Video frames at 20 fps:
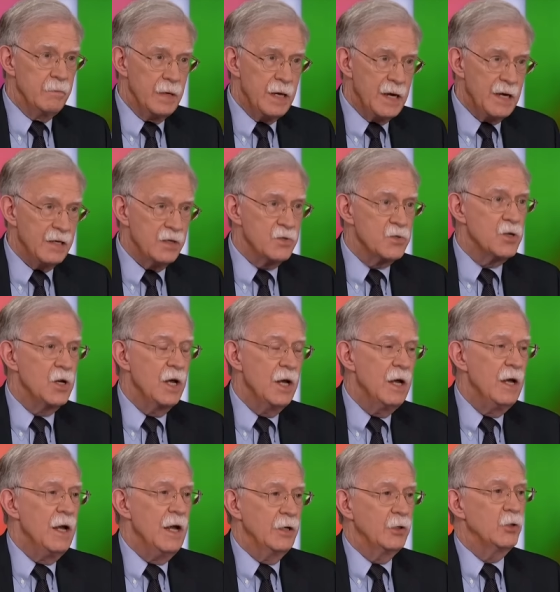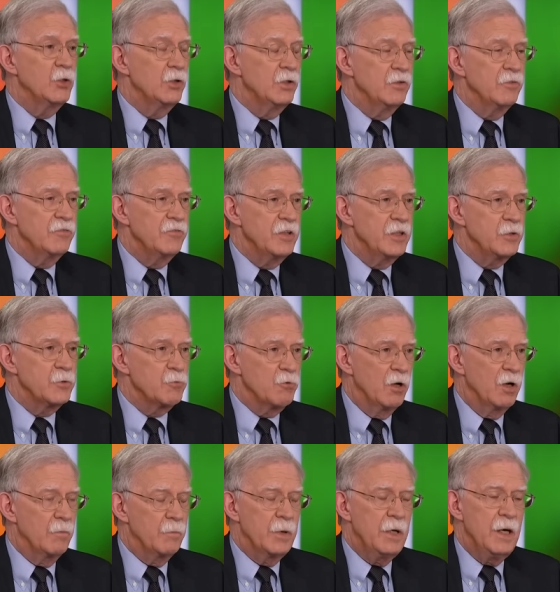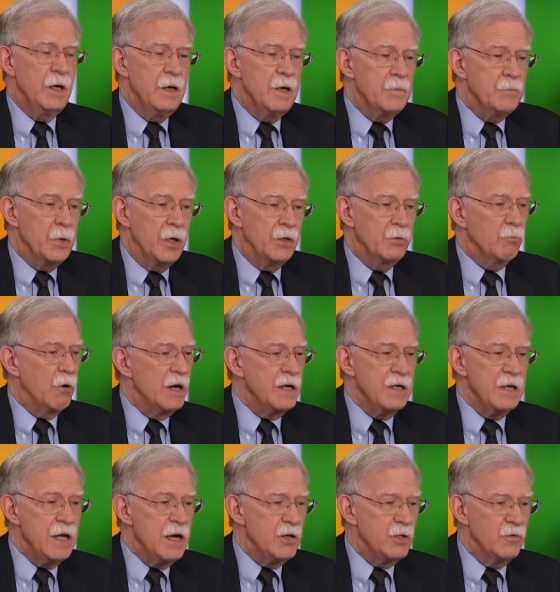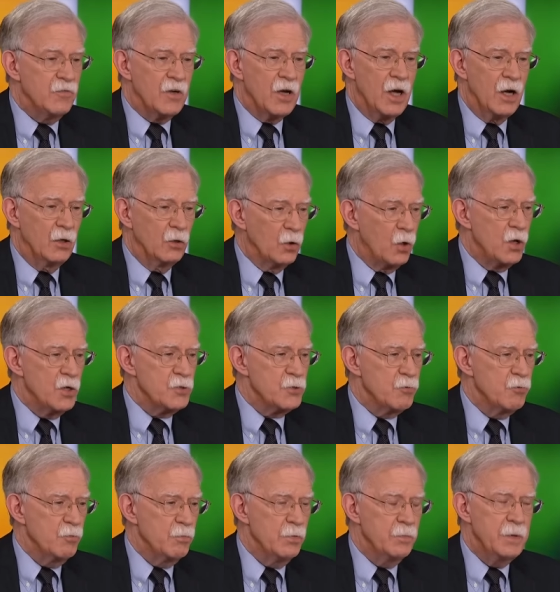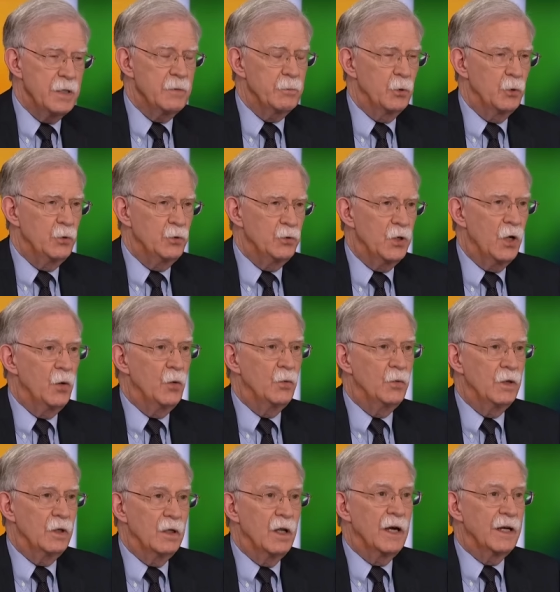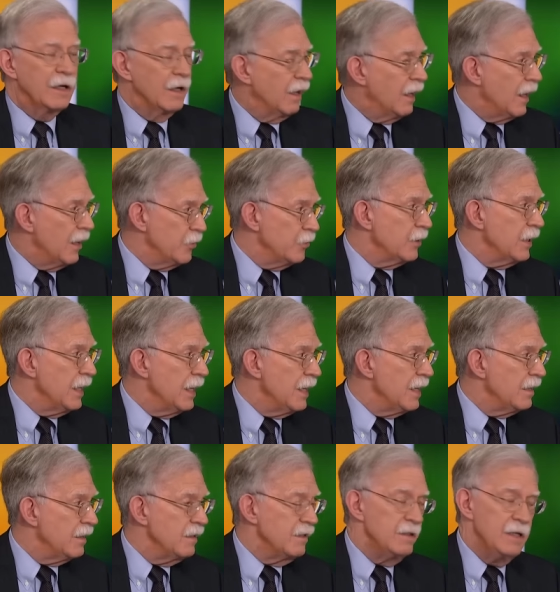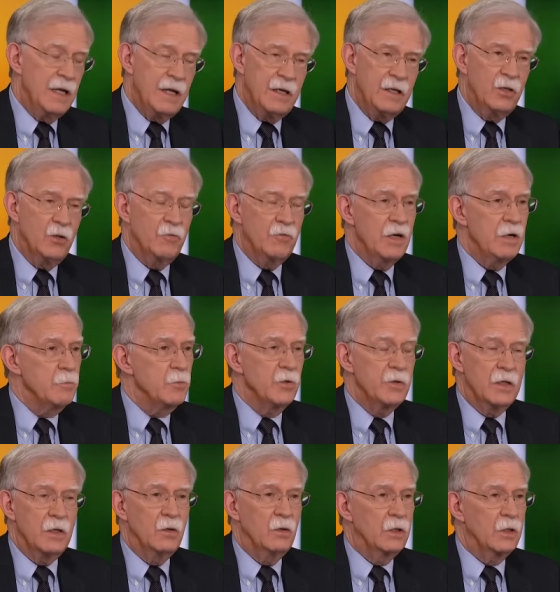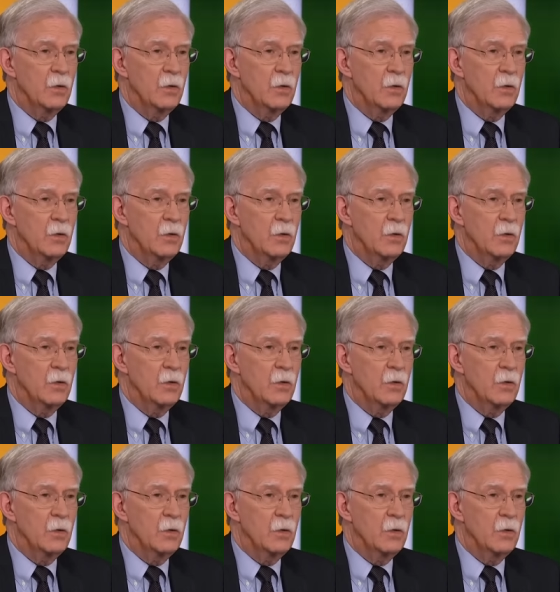baggage and could defeat Trump. But right now, you've got a large group of people who don't like either candidate. And in November, the only